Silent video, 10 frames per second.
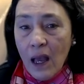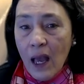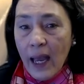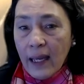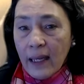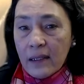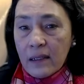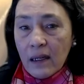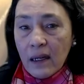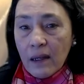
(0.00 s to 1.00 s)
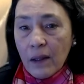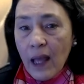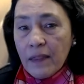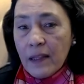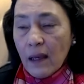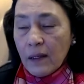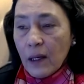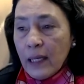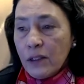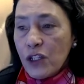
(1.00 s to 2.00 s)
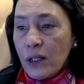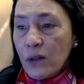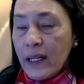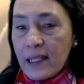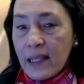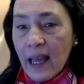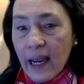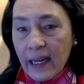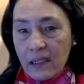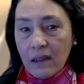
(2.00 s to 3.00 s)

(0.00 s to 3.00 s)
And uh, it generates light.